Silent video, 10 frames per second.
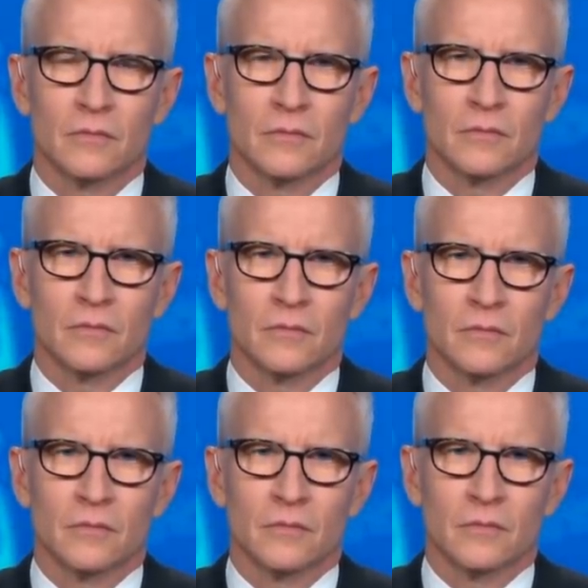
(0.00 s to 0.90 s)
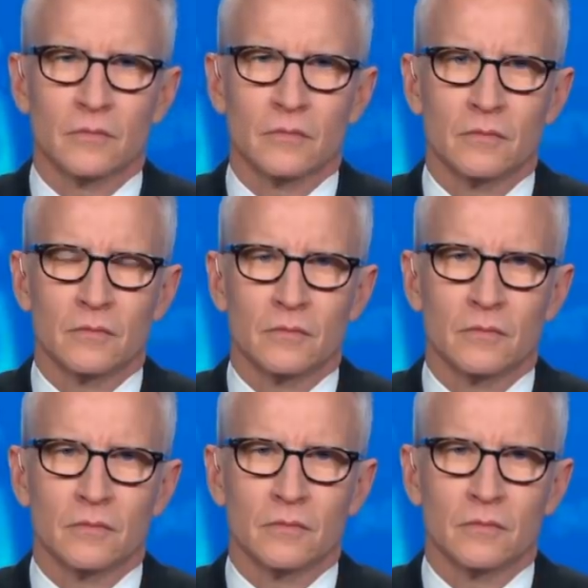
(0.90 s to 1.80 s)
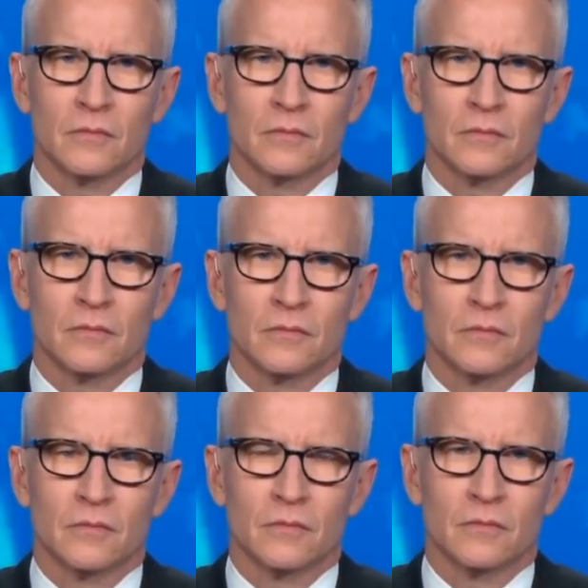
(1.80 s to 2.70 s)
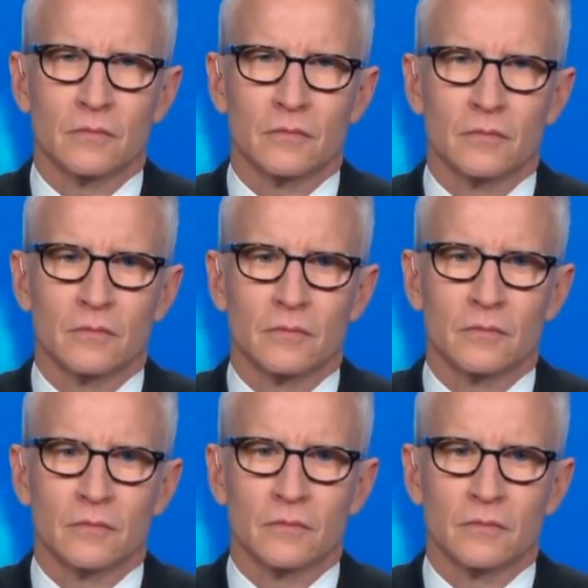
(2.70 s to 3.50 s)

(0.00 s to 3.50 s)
No words are spoken by the person on screen.